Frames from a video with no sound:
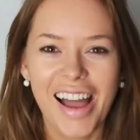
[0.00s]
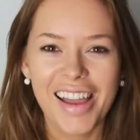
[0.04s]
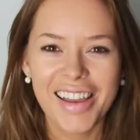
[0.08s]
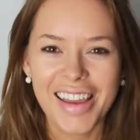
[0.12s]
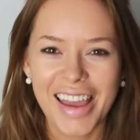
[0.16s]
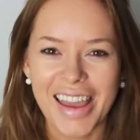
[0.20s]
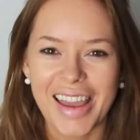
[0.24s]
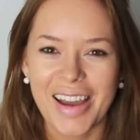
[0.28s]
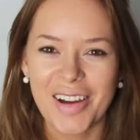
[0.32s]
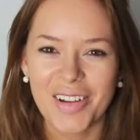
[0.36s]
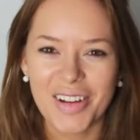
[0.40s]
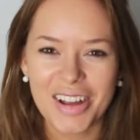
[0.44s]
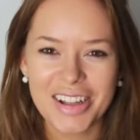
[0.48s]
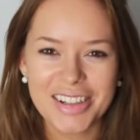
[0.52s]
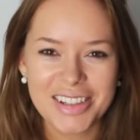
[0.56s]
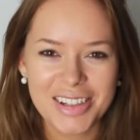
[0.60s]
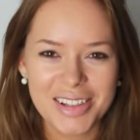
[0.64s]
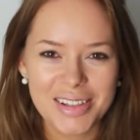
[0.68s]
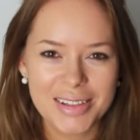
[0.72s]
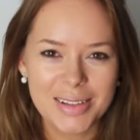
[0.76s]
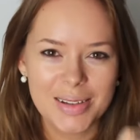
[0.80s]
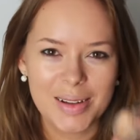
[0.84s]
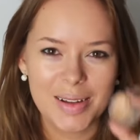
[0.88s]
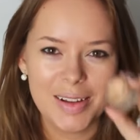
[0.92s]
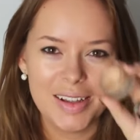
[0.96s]
Okay, I'm going to
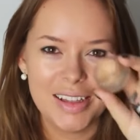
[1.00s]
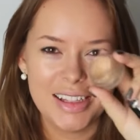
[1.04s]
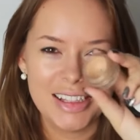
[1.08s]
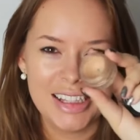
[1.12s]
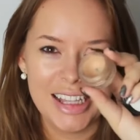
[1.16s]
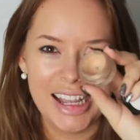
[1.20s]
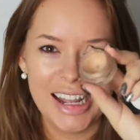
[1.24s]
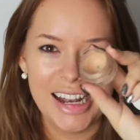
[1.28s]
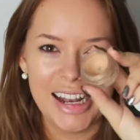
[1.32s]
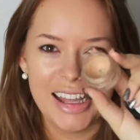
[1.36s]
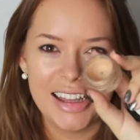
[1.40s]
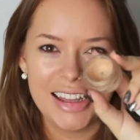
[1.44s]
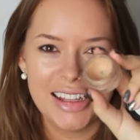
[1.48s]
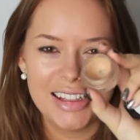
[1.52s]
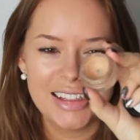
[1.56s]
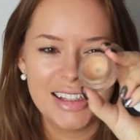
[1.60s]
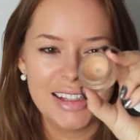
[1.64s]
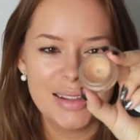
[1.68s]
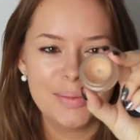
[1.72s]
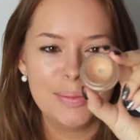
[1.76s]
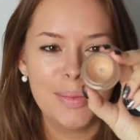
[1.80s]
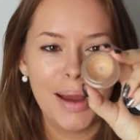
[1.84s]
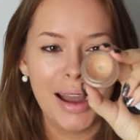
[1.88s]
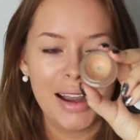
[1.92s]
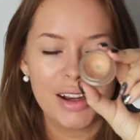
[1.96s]
use some concealer. This
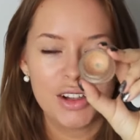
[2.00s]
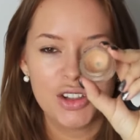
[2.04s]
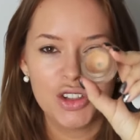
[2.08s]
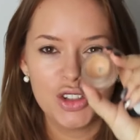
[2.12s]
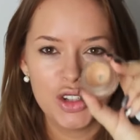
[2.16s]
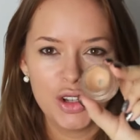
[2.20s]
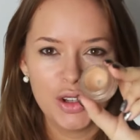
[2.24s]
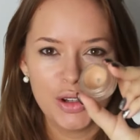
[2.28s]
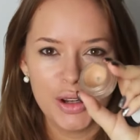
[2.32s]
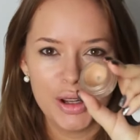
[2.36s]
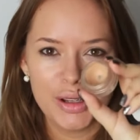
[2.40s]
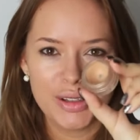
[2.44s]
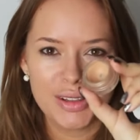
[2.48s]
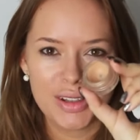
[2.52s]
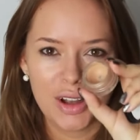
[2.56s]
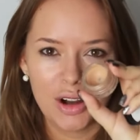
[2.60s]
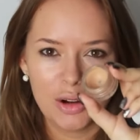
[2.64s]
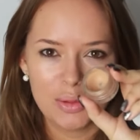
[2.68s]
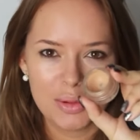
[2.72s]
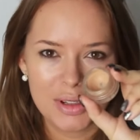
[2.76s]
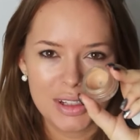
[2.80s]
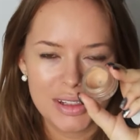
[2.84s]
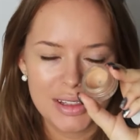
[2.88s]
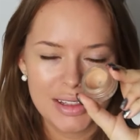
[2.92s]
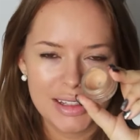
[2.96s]
is MAC Studio
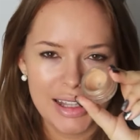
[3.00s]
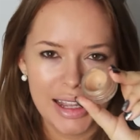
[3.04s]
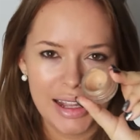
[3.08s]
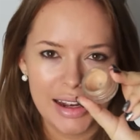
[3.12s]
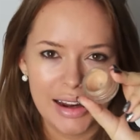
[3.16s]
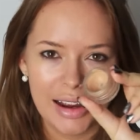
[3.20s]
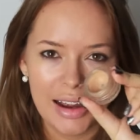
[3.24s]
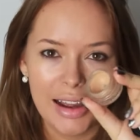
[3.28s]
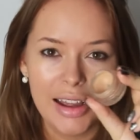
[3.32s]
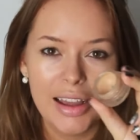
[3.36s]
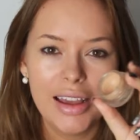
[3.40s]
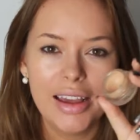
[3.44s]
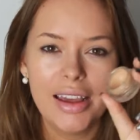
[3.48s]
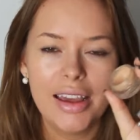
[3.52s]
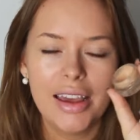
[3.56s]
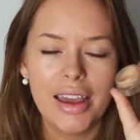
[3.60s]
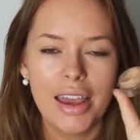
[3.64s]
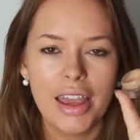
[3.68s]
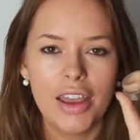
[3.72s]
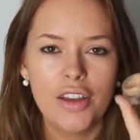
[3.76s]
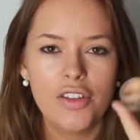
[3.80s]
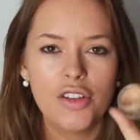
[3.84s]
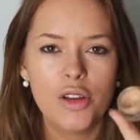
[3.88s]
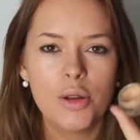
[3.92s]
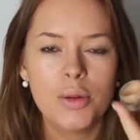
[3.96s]
Sculpt Concealer.
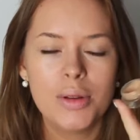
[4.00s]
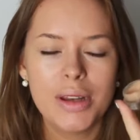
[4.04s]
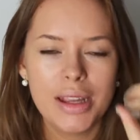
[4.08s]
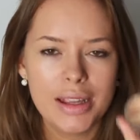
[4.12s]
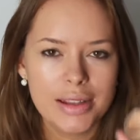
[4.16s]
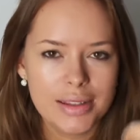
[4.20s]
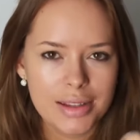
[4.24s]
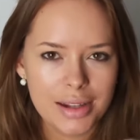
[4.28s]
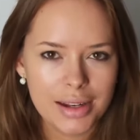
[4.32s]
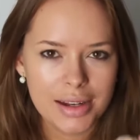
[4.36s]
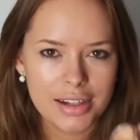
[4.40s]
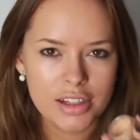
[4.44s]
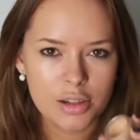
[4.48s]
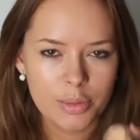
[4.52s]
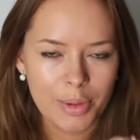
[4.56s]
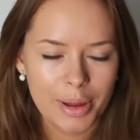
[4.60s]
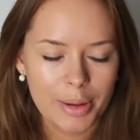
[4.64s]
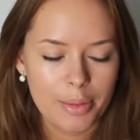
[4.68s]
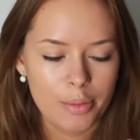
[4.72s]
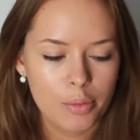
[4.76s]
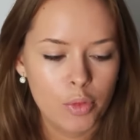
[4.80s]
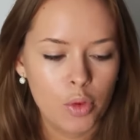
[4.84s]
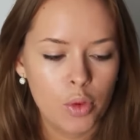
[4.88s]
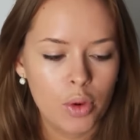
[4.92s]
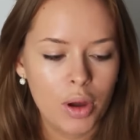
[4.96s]
If you need a little
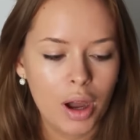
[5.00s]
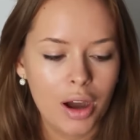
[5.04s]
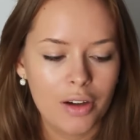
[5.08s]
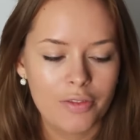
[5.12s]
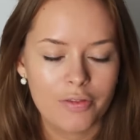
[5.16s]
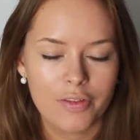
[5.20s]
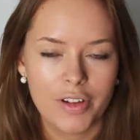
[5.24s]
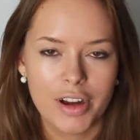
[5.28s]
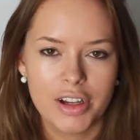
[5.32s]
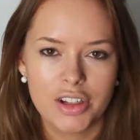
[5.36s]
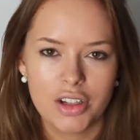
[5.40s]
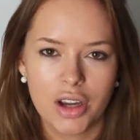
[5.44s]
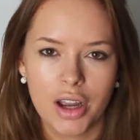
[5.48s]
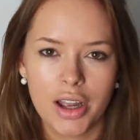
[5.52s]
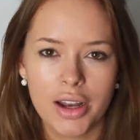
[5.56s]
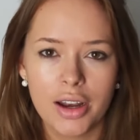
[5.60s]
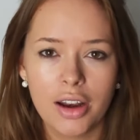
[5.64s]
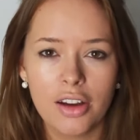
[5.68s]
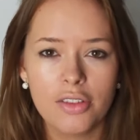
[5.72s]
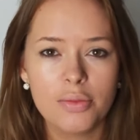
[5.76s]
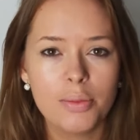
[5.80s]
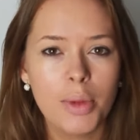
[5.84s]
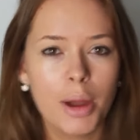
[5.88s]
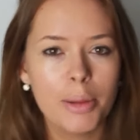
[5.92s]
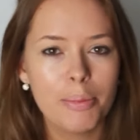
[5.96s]
bit more coverage, I
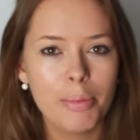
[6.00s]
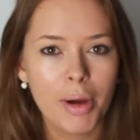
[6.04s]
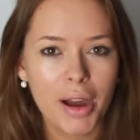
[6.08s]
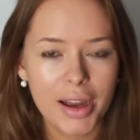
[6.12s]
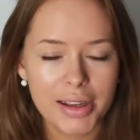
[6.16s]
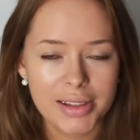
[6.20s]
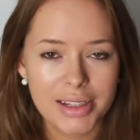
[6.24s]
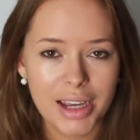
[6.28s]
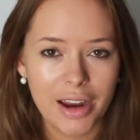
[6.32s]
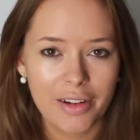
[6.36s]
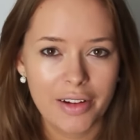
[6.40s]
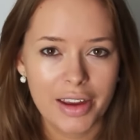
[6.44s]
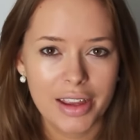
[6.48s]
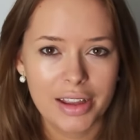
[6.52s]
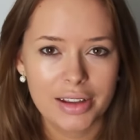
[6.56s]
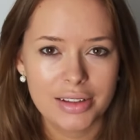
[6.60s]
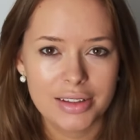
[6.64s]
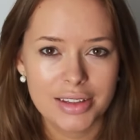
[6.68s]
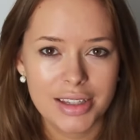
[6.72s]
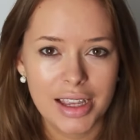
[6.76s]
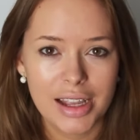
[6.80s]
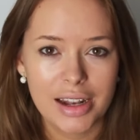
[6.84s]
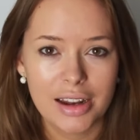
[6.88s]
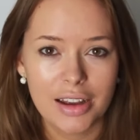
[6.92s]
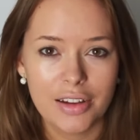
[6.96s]
love my By Terry
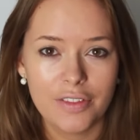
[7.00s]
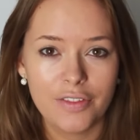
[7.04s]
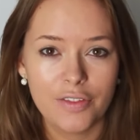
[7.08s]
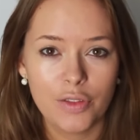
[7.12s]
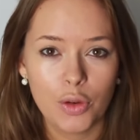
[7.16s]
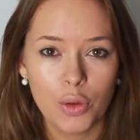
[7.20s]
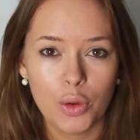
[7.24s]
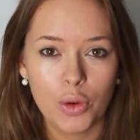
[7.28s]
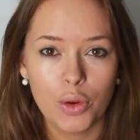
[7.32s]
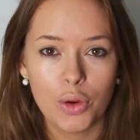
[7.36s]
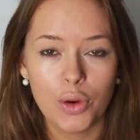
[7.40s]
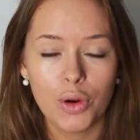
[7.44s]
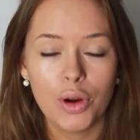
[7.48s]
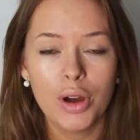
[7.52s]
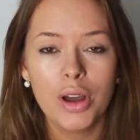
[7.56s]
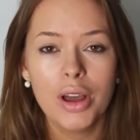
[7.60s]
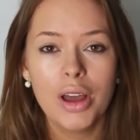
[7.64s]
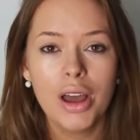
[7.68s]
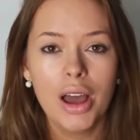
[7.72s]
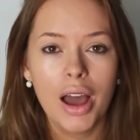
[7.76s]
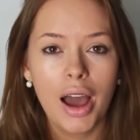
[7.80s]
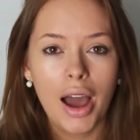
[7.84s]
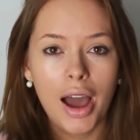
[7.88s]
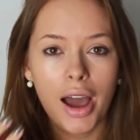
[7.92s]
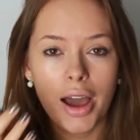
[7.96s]
concealer for
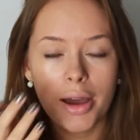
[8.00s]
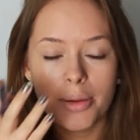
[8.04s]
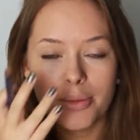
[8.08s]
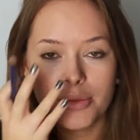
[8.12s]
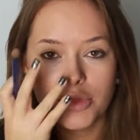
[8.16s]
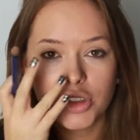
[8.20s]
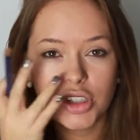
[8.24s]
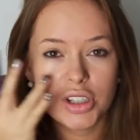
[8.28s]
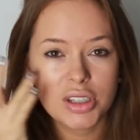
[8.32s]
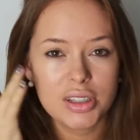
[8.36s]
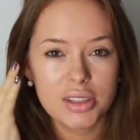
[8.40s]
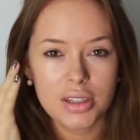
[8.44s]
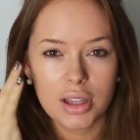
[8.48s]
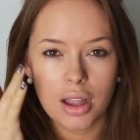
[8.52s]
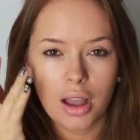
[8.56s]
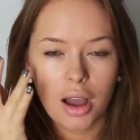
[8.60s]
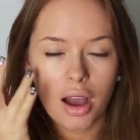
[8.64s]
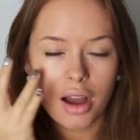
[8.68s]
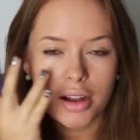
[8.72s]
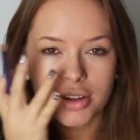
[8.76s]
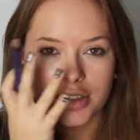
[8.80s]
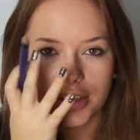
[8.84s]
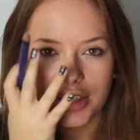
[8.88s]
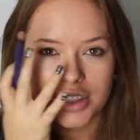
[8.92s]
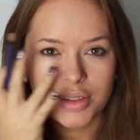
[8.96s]
just
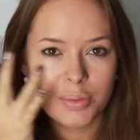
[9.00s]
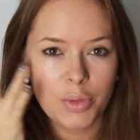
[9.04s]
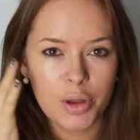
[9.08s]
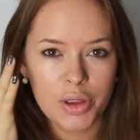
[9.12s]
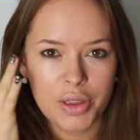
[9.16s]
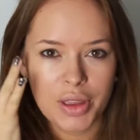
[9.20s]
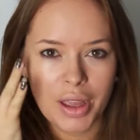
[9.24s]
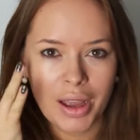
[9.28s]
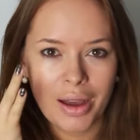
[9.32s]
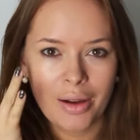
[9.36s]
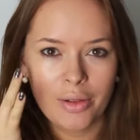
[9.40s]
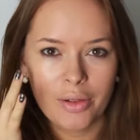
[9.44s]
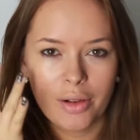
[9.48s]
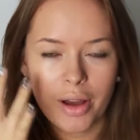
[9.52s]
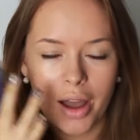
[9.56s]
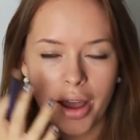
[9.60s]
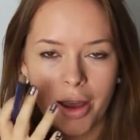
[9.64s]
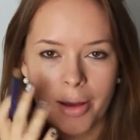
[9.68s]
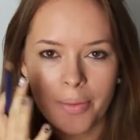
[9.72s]
smoothing out